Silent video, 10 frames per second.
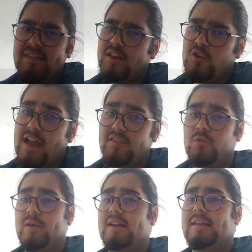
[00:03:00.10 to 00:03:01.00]
then you castle
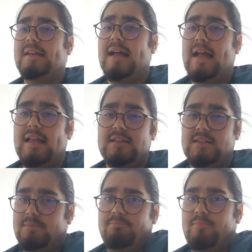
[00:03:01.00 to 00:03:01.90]
quickly, and
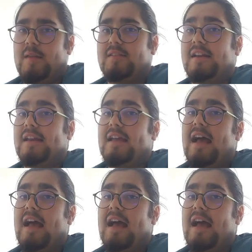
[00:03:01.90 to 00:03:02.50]
basically